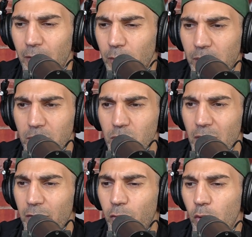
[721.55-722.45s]
I don't know whether he was
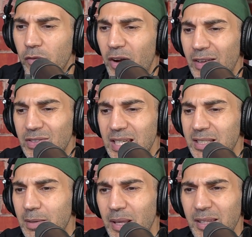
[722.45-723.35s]
around four or five,
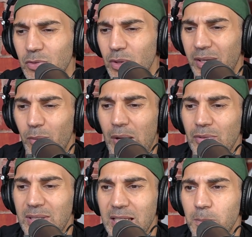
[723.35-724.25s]
six, something. I think he was like
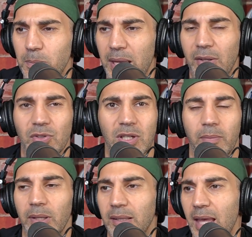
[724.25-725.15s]
round six pick or
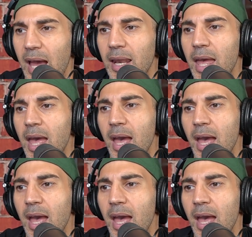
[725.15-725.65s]
something like that.